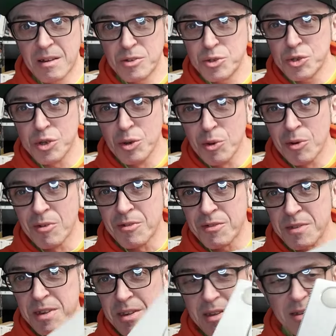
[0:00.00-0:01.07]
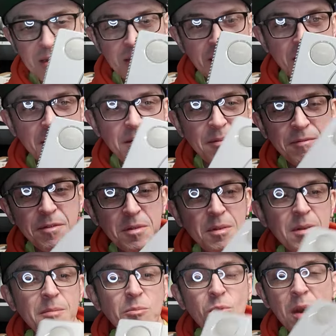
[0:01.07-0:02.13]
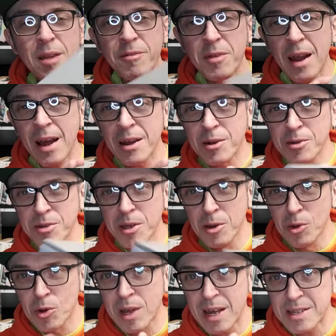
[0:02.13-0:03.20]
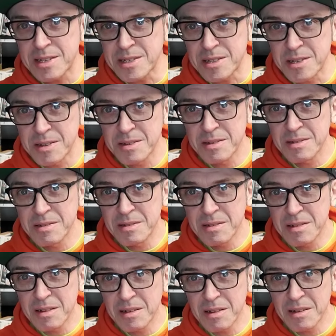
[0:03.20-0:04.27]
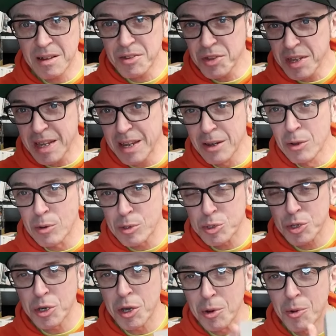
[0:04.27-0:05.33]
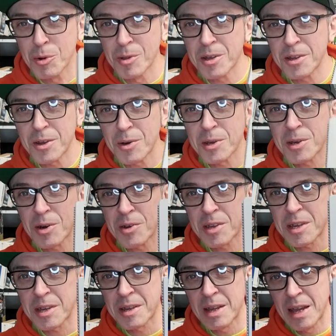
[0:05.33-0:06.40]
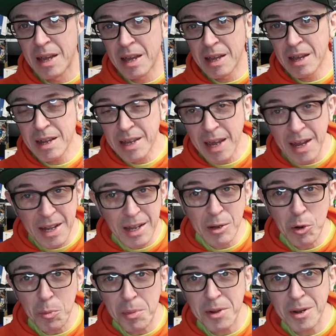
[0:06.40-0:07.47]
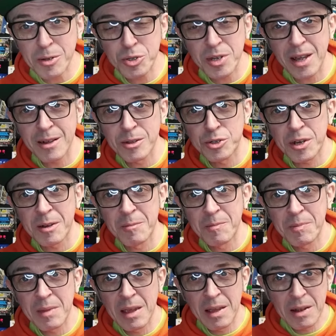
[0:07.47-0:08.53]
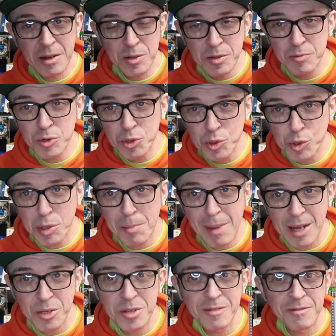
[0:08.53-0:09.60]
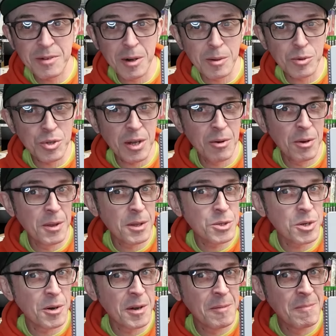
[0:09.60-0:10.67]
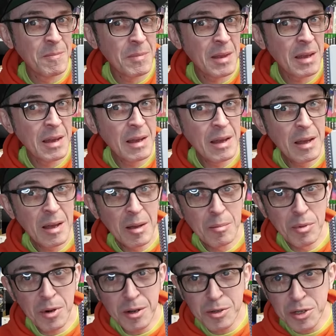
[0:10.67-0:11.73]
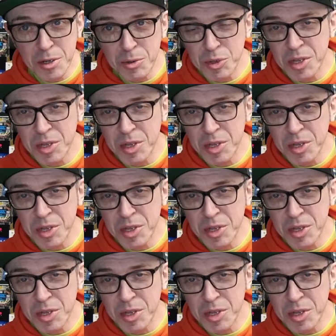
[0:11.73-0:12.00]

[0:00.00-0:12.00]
I just love, whatever angle you look at it, I think it looks cool and iconic. Again, it could be nostalgia because it was such a massive console at the time, but I do